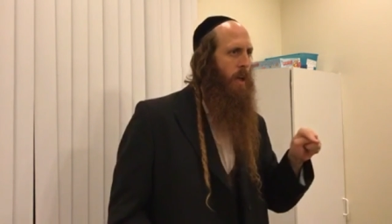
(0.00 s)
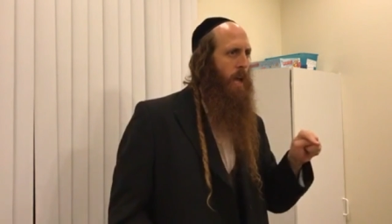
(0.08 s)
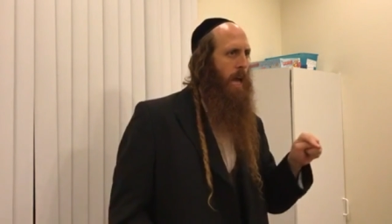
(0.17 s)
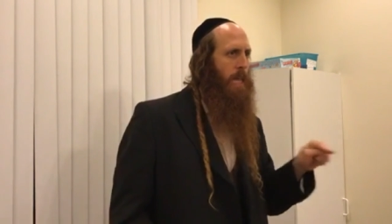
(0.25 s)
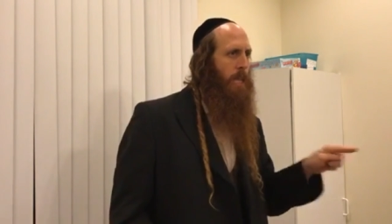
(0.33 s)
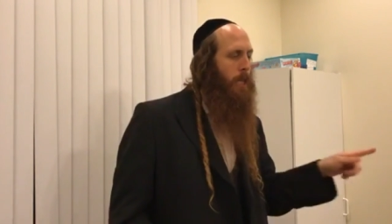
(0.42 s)

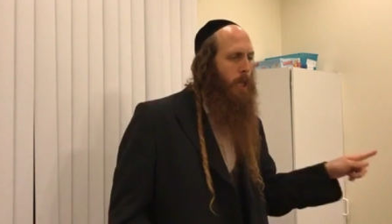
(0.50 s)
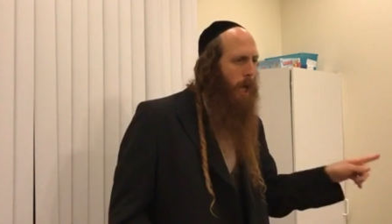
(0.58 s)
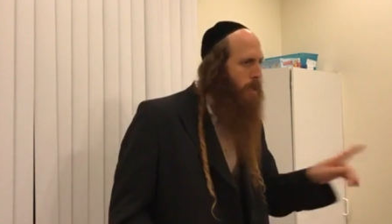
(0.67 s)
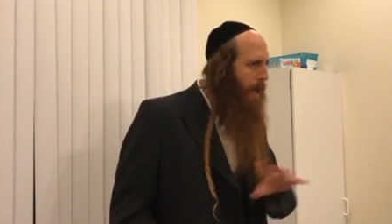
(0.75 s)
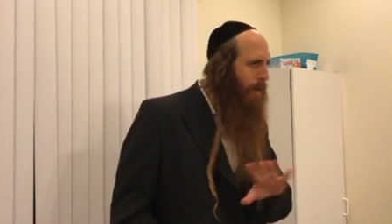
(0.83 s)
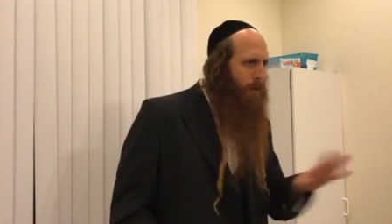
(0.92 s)
and that
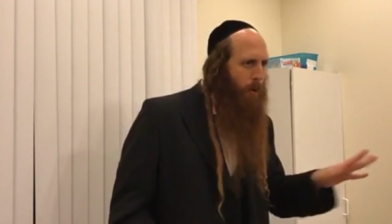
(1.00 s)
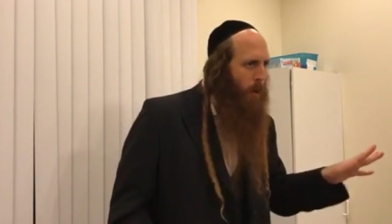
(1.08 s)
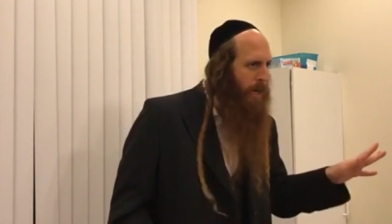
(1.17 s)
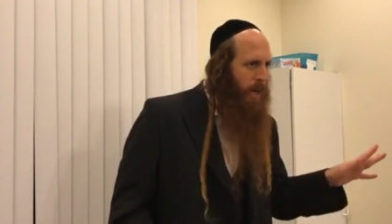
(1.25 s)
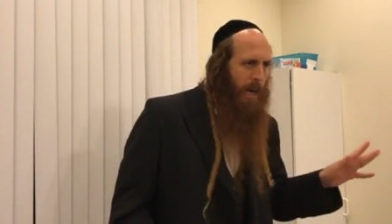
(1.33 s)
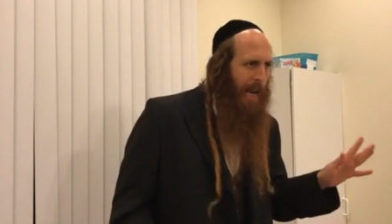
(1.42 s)
not
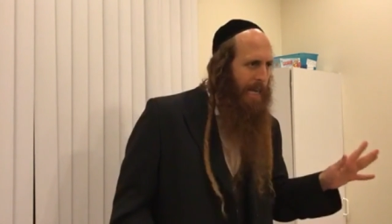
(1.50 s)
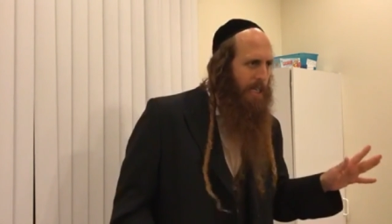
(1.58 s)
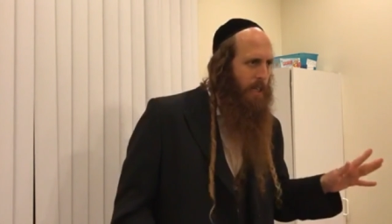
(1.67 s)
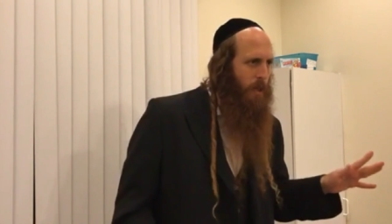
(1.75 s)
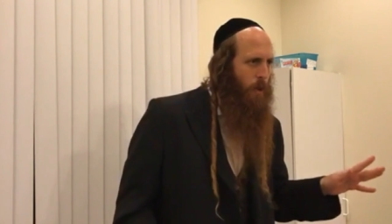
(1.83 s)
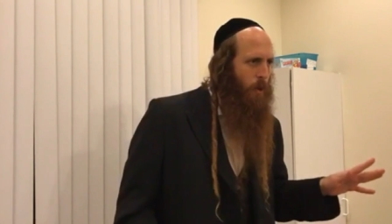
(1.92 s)
everyone are like
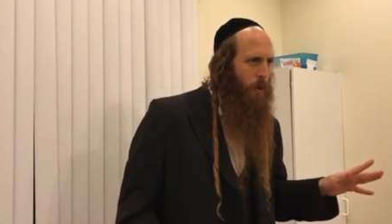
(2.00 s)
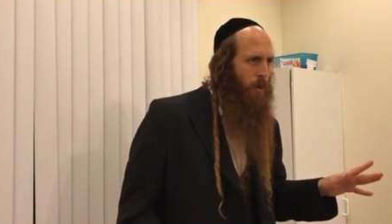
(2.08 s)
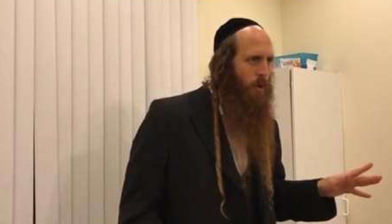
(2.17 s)
you.